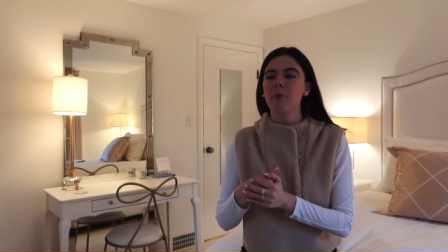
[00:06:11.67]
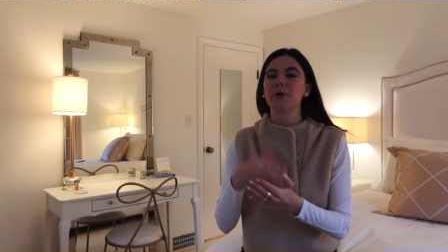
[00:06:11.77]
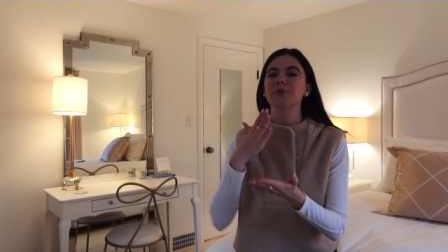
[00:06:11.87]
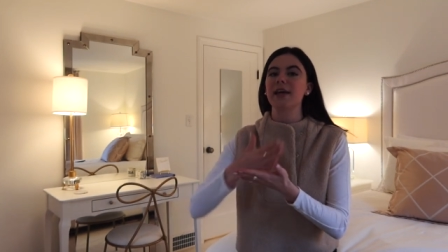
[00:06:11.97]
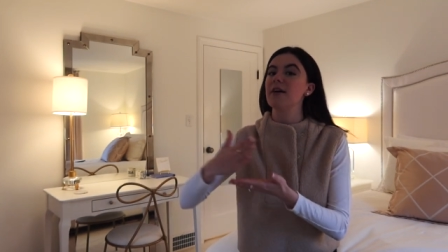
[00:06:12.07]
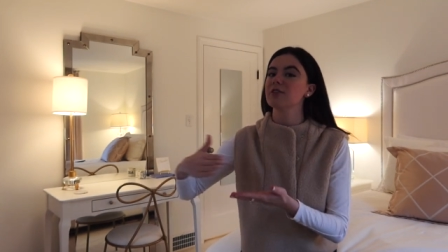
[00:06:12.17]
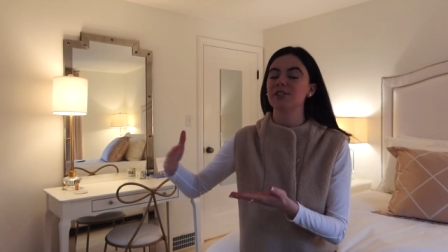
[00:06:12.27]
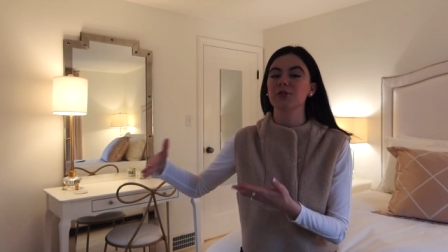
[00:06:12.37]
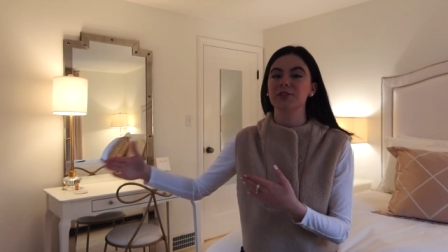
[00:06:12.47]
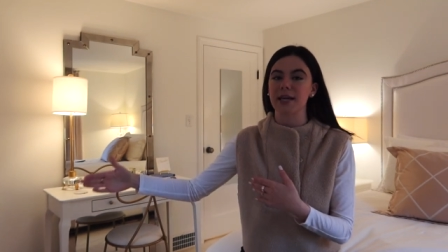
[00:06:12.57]
but it was every
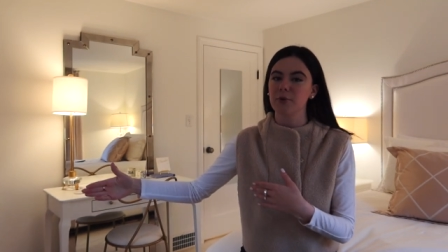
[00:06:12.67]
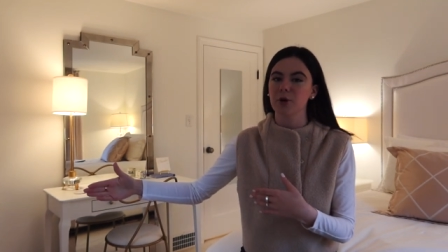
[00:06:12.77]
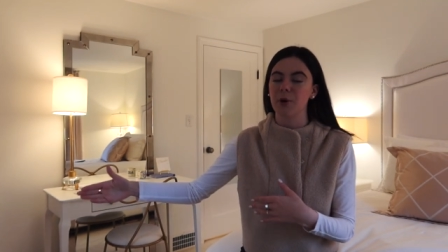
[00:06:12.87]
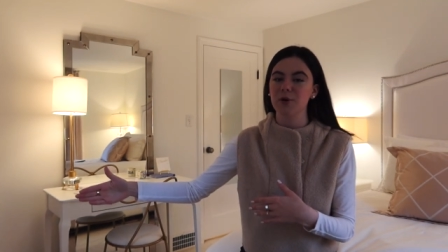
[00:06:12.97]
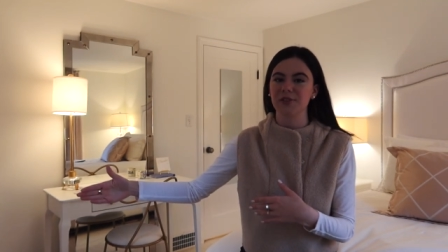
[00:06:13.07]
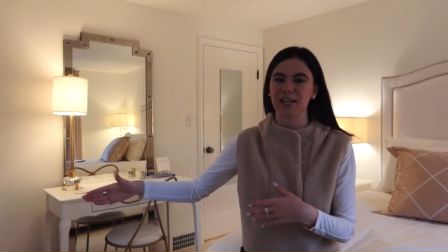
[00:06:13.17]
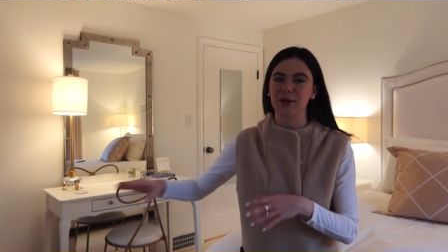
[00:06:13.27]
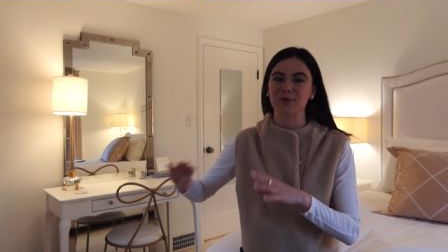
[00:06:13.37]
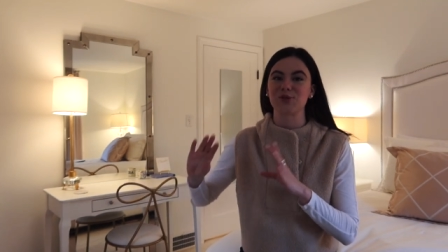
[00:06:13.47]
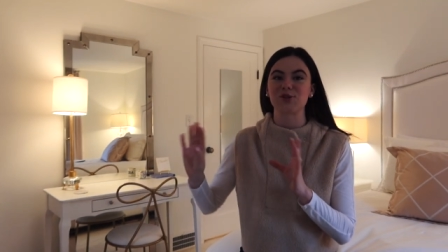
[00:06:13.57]
single day we were posting
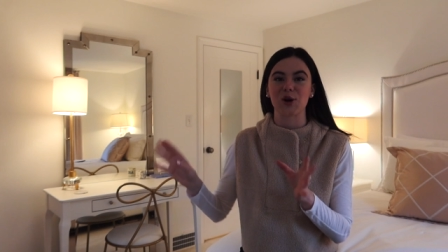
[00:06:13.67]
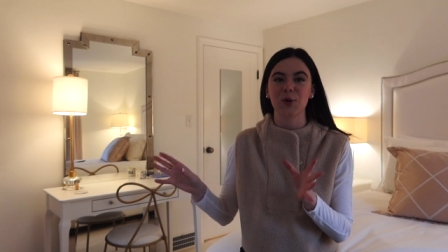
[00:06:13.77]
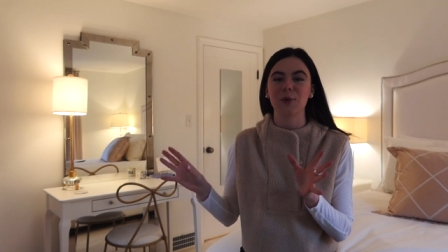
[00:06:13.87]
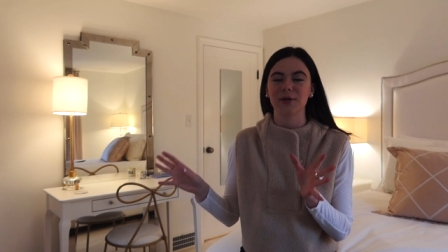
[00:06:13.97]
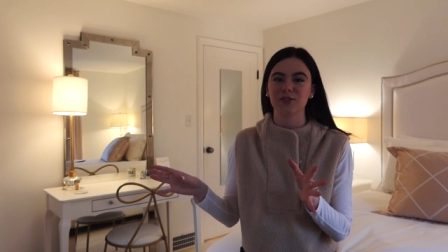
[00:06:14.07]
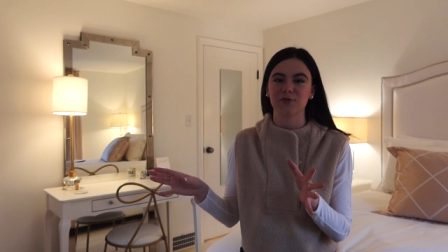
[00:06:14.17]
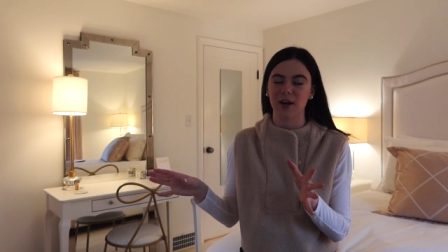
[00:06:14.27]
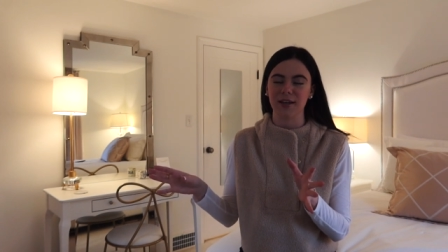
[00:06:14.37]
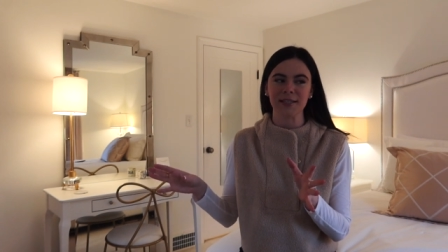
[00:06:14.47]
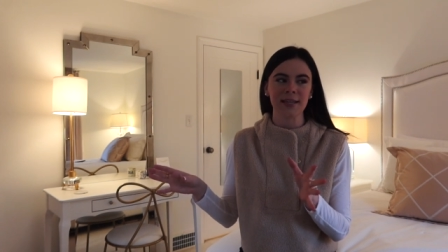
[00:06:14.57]
and it was so much
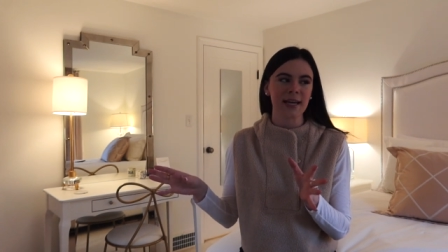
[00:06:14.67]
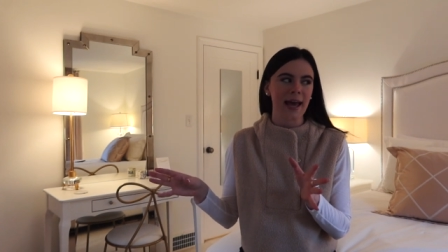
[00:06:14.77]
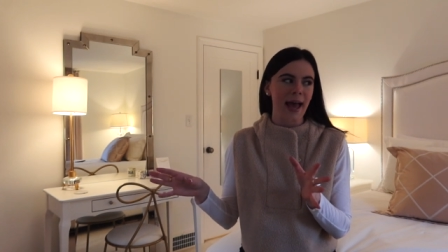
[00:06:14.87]
fun.